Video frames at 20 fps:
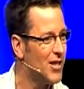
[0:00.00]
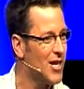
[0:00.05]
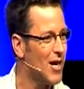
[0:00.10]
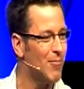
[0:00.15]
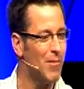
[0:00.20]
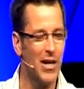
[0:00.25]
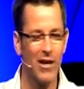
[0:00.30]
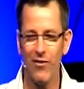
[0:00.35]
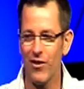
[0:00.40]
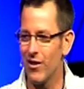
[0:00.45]
How
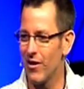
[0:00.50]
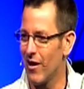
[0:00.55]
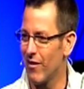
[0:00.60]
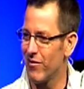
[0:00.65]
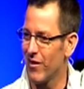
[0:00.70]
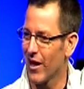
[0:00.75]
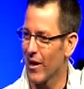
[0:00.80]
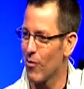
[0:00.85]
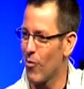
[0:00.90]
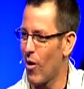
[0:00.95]
many of you love
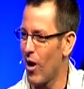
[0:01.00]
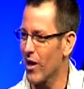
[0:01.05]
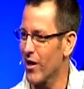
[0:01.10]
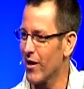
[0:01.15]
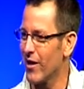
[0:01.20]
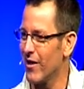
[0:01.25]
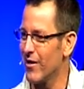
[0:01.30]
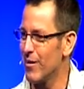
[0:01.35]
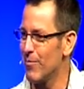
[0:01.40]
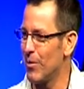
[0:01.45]
walking
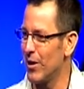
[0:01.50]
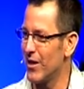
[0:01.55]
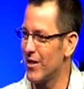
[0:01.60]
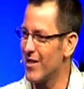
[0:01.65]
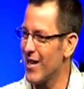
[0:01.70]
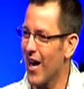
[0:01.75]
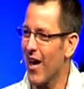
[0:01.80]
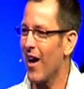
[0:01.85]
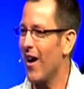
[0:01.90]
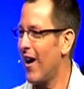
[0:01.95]
on the beach?
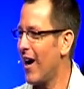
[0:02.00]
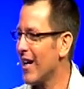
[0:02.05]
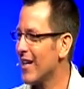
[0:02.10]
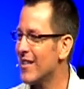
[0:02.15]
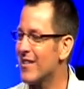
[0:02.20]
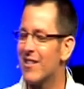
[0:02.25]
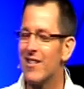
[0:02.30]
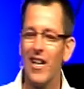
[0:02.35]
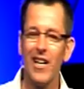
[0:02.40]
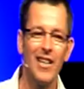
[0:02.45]
Yeah,
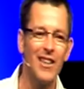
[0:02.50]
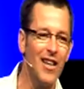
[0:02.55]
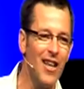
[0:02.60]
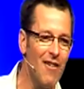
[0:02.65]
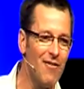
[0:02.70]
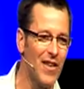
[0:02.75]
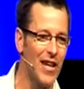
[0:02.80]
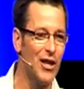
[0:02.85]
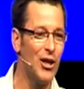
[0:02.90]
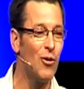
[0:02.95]
I
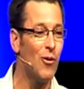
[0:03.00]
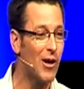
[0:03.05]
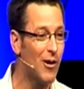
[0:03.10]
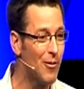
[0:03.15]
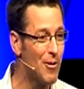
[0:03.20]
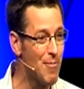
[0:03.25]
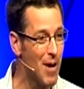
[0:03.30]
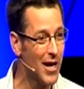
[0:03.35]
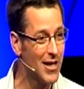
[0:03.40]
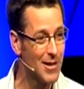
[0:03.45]
love that. You know what it
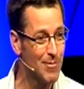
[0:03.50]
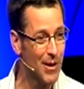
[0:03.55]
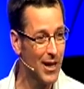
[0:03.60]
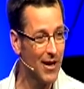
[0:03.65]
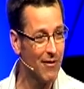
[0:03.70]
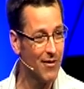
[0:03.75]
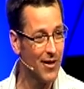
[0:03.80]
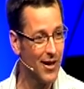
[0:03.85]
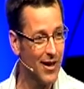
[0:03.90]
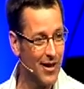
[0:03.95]
reminds me
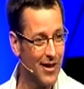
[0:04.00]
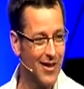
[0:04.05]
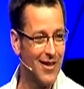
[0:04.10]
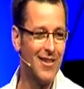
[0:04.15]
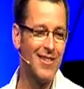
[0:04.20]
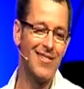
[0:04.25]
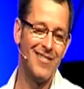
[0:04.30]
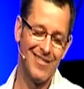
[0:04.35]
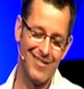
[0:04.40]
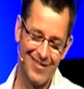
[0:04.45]
of?
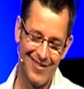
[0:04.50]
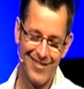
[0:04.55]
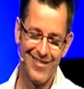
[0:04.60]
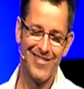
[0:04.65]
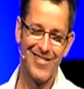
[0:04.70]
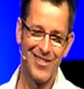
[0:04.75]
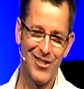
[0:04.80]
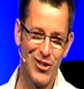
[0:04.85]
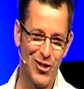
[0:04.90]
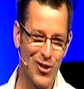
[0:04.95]

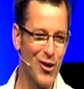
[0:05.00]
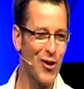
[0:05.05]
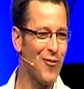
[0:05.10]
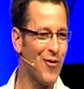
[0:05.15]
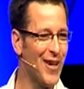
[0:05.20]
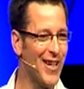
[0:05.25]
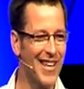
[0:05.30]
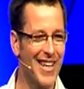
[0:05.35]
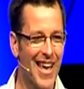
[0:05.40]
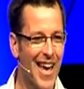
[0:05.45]

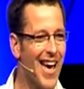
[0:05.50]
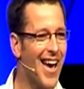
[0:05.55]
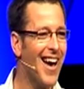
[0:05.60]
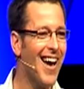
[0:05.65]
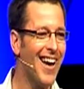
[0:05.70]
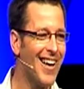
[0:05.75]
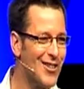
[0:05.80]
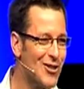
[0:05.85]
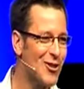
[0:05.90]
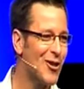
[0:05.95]
Surfing,
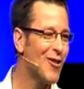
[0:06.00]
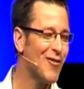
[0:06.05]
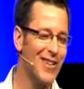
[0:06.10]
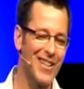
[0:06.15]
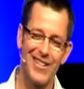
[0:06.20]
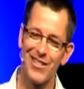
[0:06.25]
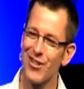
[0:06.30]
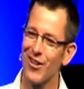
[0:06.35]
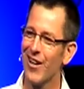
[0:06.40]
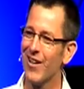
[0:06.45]
yeah, surfing,
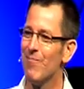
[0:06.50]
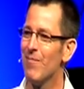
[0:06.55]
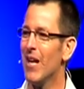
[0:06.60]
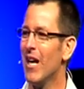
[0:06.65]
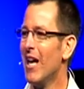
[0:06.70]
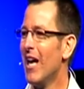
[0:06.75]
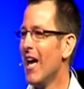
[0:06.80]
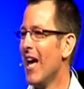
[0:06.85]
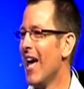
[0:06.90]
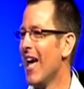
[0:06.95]
that's great.
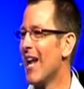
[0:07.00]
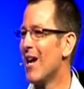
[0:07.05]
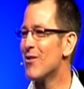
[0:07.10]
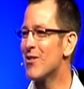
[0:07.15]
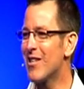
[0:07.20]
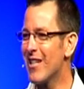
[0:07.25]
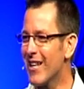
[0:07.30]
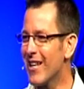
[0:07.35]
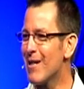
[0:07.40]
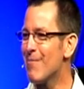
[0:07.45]
And I was
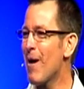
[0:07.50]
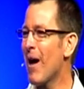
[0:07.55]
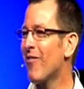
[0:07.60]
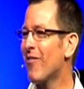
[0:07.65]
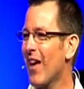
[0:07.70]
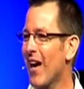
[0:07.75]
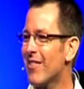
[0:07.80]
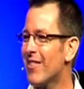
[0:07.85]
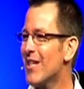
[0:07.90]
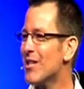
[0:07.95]
thinking about
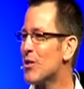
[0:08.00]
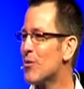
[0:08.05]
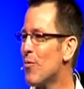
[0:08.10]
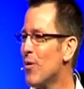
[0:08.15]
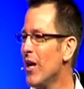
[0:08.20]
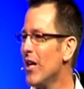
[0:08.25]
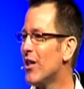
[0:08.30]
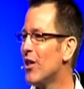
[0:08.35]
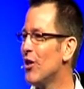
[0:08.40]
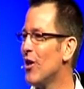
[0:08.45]
that this
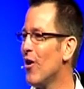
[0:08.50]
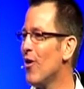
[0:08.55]
week.